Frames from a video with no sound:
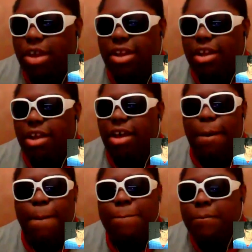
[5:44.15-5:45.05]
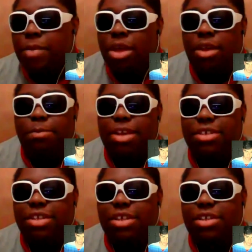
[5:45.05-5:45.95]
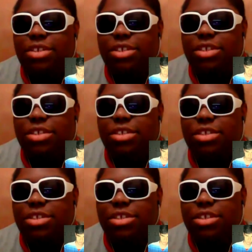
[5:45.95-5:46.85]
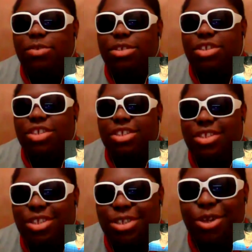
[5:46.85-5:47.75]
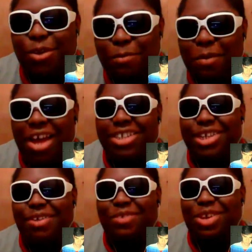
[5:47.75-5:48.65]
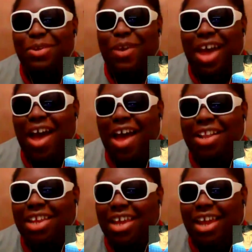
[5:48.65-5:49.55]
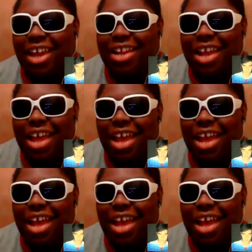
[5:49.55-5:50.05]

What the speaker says: And basically it was just too much of UConn, and